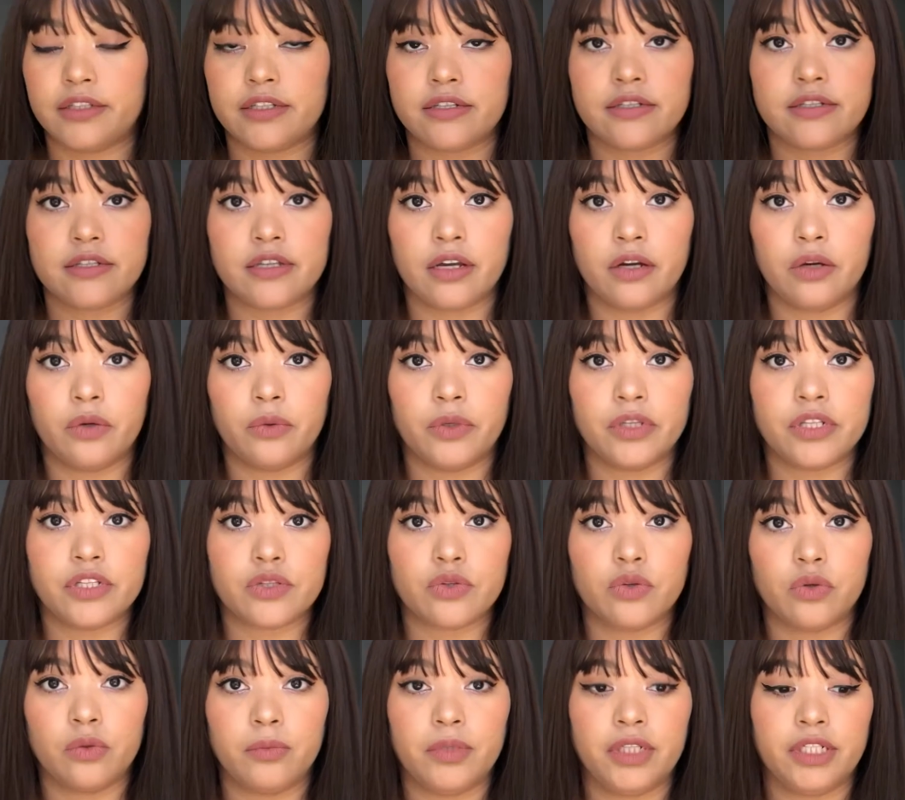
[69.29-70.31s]
so it's
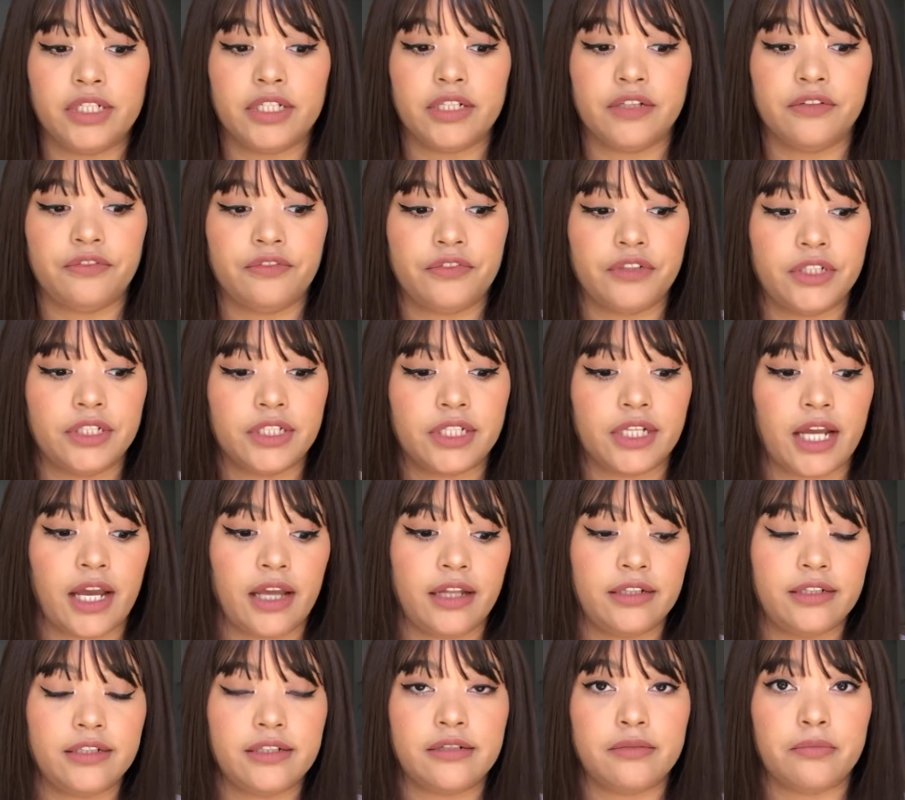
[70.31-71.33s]
normally different
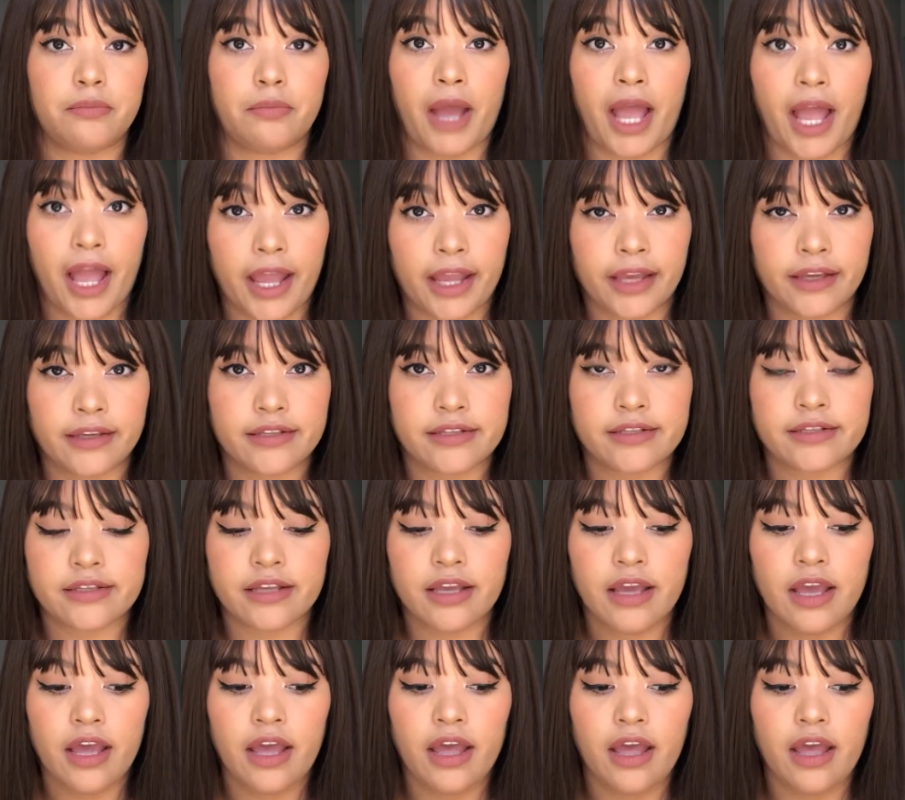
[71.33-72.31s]
colored bags